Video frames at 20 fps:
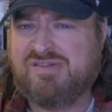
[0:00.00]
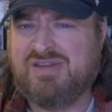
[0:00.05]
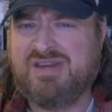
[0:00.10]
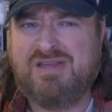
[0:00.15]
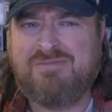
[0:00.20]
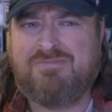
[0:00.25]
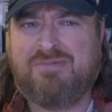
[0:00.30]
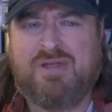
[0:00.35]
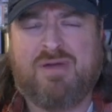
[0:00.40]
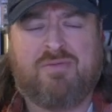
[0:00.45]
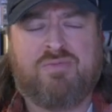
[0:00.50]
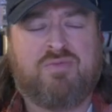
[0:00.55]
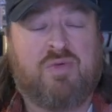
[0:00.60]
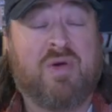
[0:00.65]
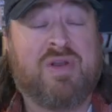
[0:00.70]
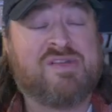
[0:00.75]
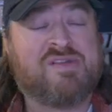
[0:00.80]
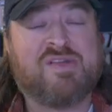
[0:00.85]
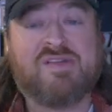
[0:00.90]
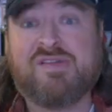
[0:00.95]
Did he play
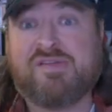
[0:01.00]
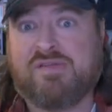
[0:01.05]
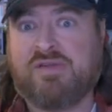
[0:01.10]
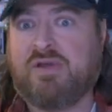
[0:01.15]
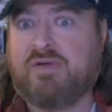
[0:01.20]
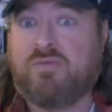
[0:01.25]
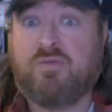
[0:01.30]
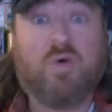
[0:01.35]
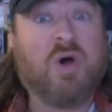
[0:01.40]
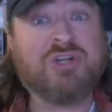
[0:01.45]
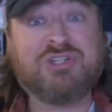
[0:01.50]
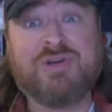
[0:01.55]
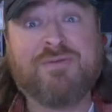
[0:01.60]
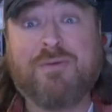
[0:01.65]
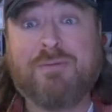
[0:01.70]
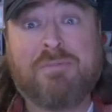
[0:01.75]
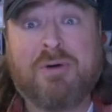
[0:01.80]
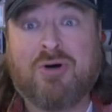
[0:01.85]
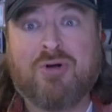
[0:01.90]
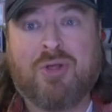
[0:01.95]
for Redskins? The
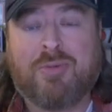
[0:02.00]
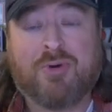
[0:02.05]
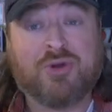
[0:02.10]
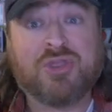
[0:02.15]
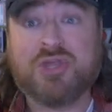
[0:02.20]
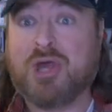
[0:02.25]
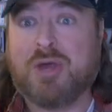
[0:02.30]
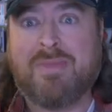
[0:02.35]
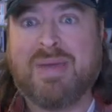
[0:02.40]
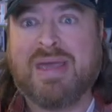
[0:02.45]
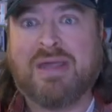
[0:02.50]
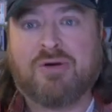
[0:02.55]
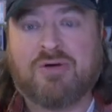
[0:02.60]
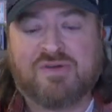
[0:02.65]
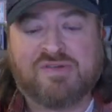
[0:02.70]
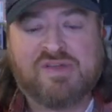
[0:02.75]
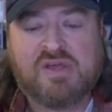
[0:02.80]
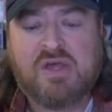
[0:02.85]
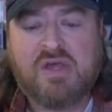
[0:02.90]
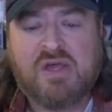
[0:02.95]
Washington Football Club or the
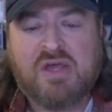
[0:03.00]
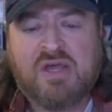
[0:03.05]
Commanders?